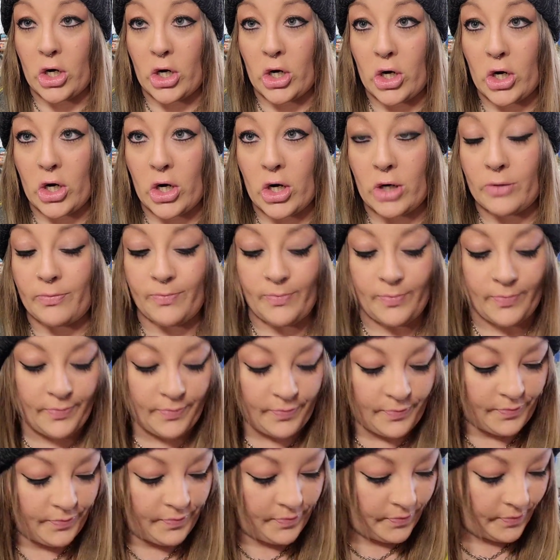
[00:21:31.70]

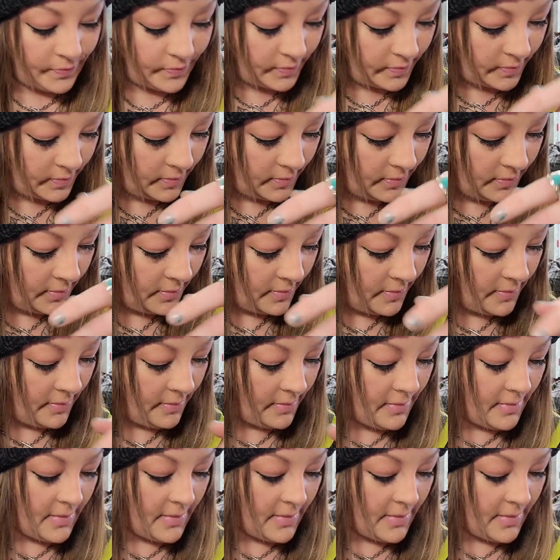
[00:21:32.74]
Nothing is said.